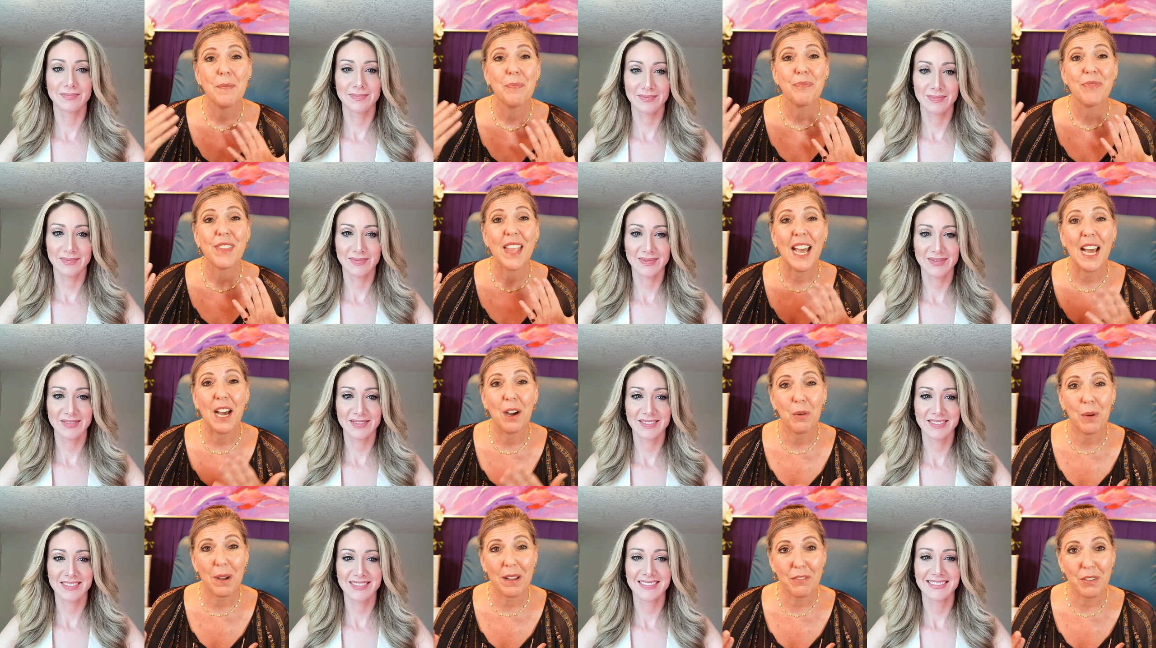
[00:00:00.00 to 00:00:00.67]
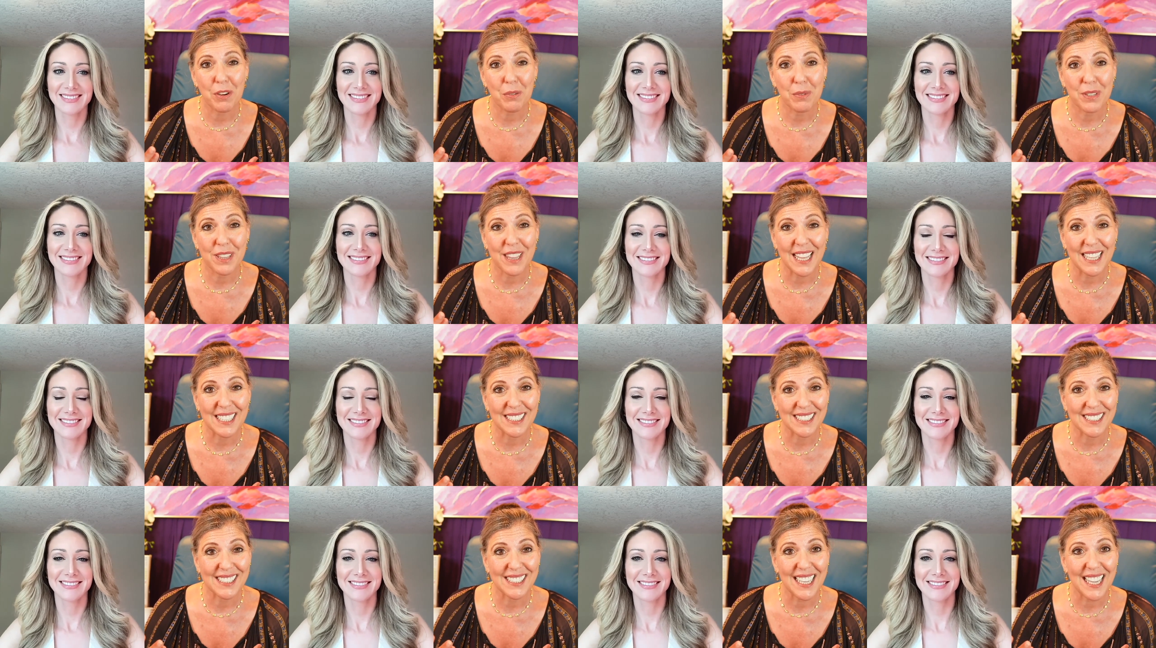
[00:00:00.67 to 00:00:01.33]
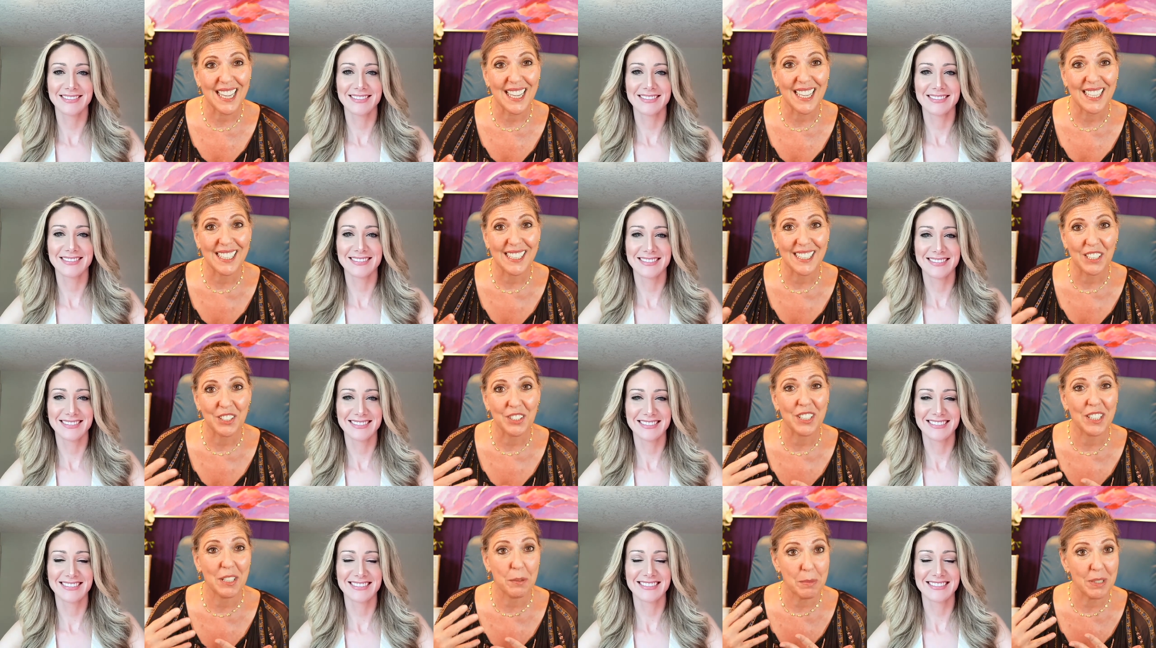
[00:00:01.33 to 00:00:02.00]
Speaker 1: However, with that said,
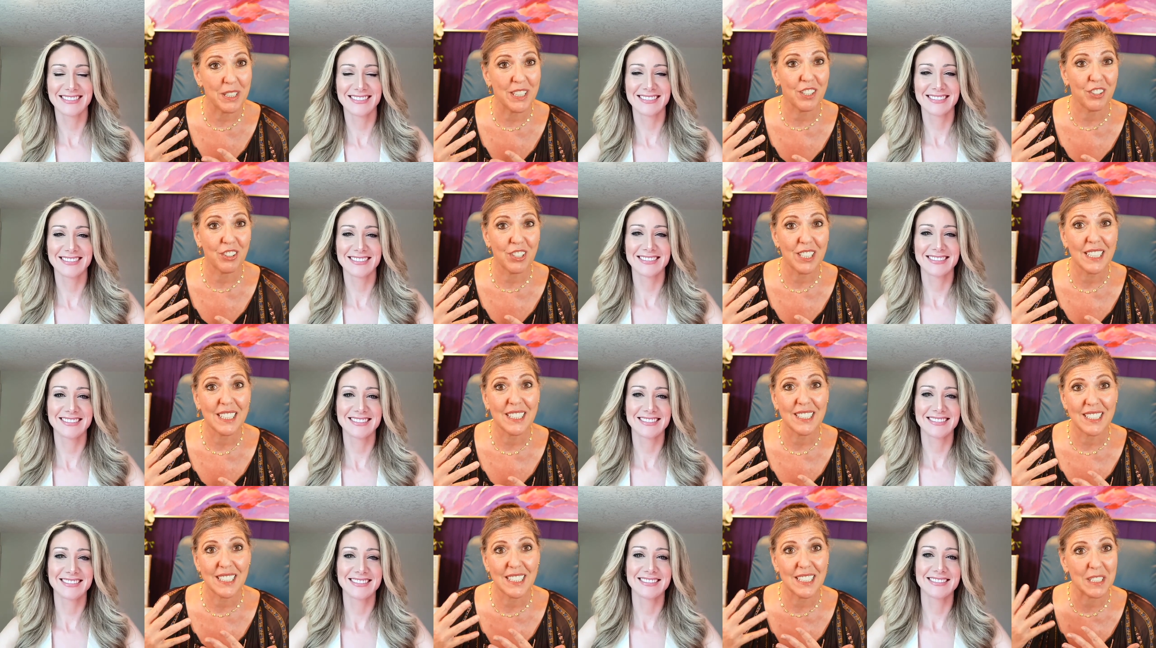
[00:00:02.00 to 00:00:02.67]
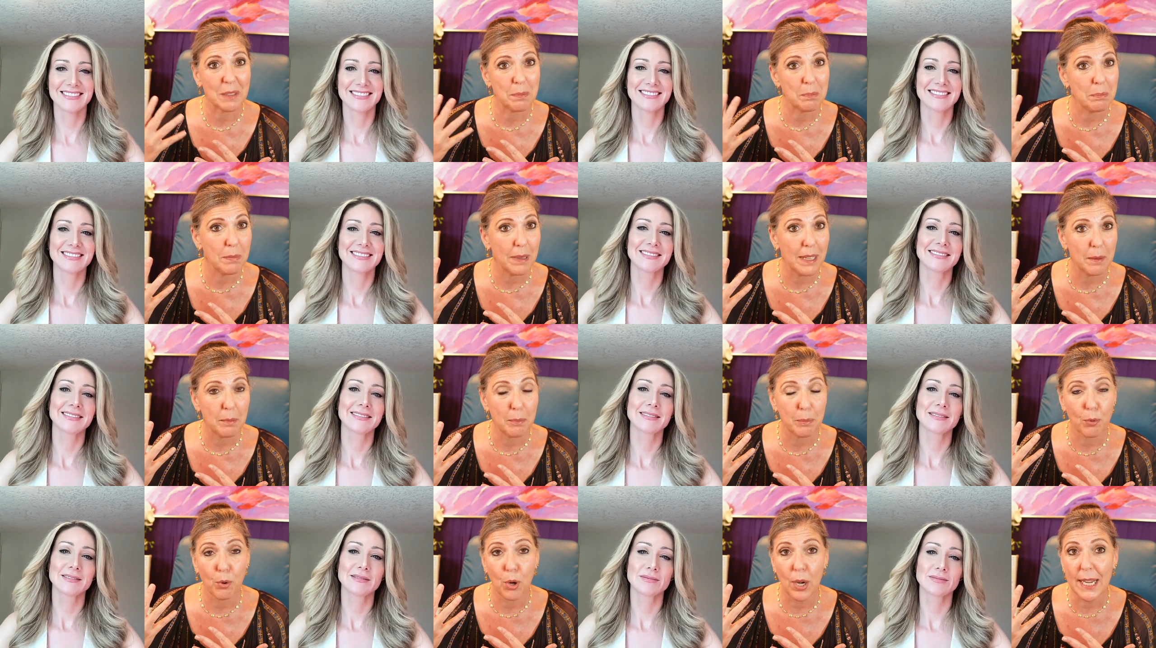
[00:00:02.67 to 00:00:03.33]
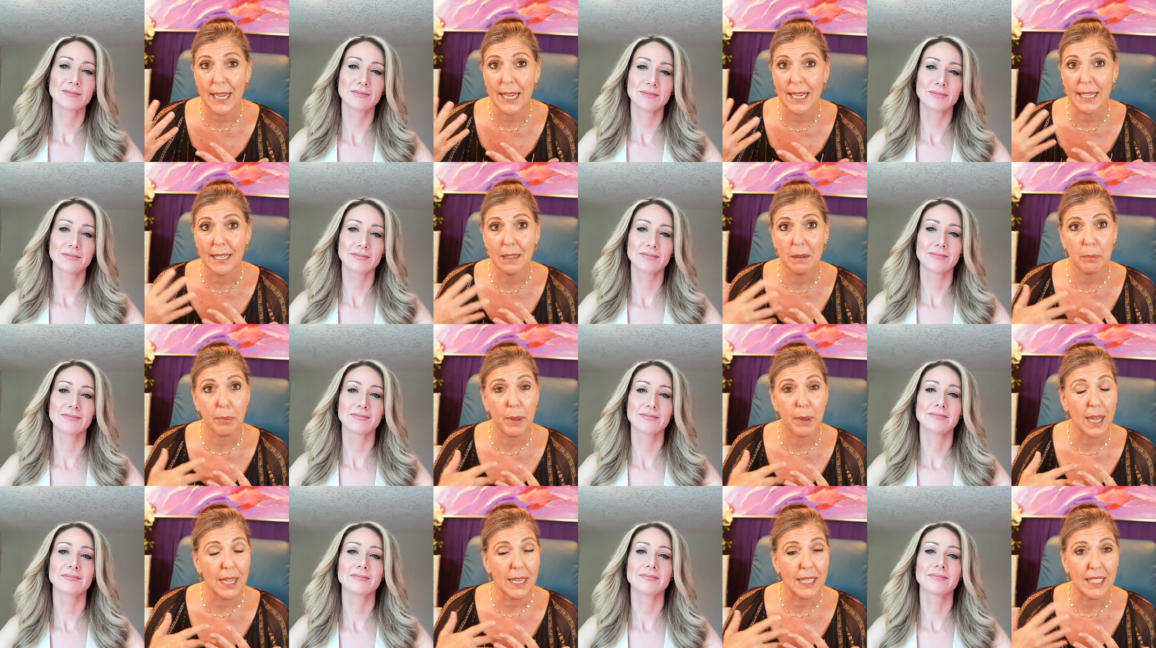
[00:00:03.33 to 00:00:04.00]
there, I mean, there is this brain
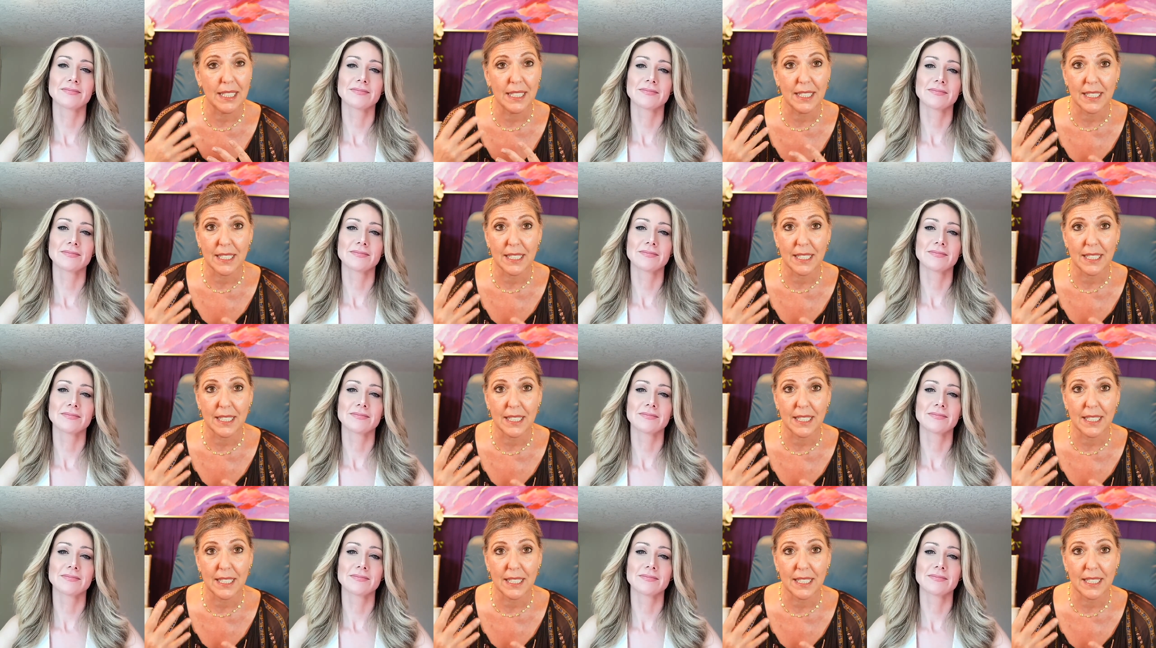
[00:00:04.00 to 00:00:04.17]
body